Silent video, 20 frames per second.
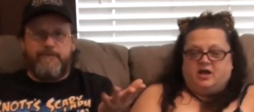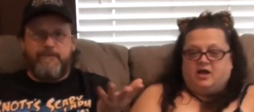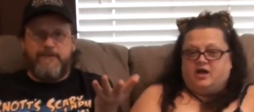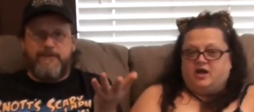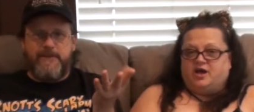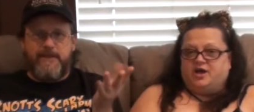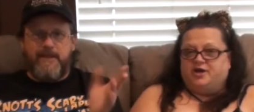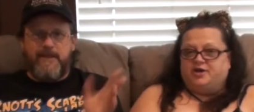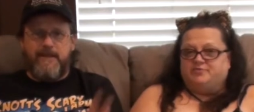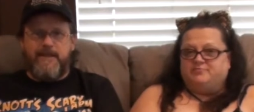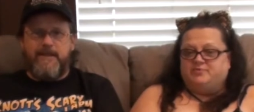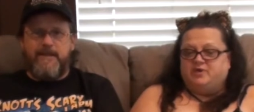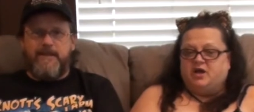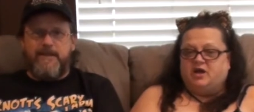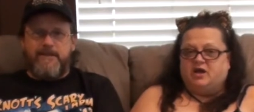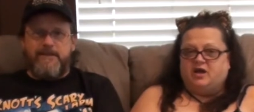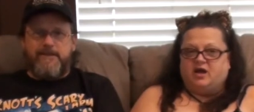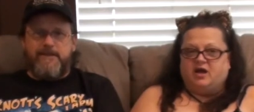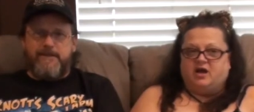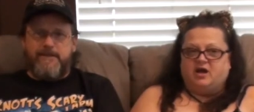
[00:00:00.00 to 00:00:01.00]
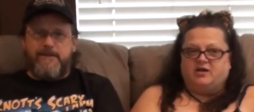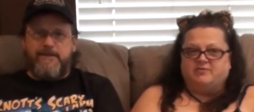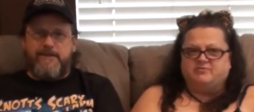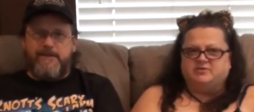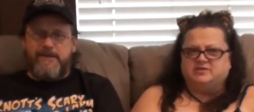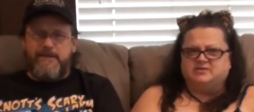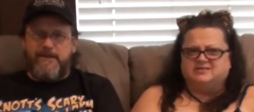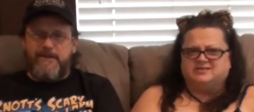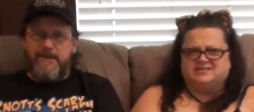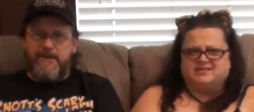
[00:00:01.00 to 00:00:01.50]
Speaker 1: Um, I
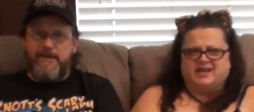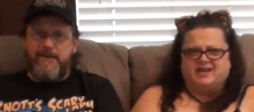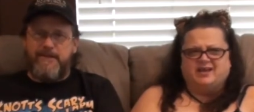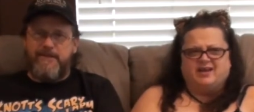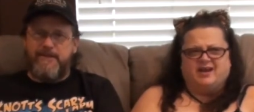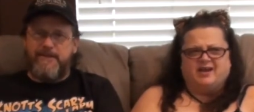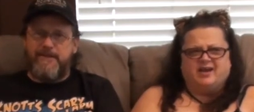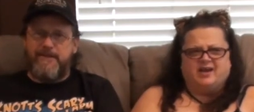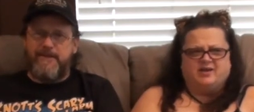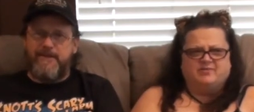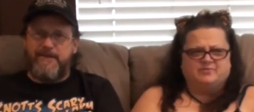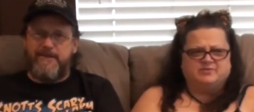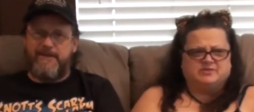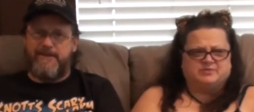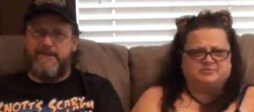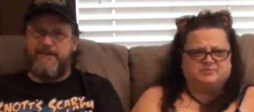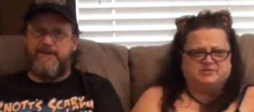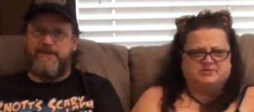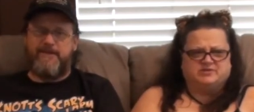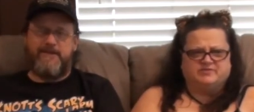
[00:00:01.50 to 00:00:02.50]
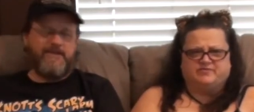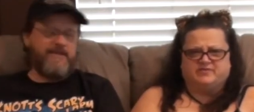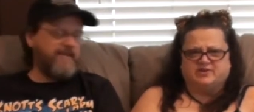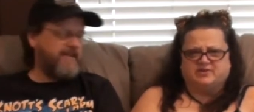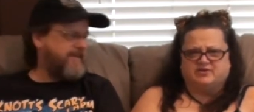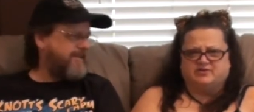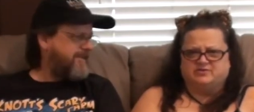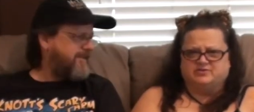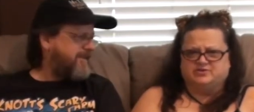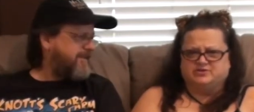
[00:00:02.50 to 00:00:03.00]
wouldn't say I have a
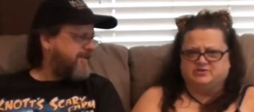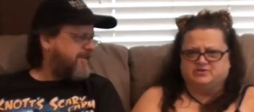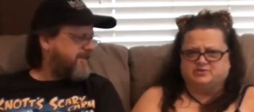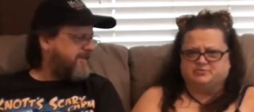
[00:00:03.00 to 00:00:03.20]
specific go-to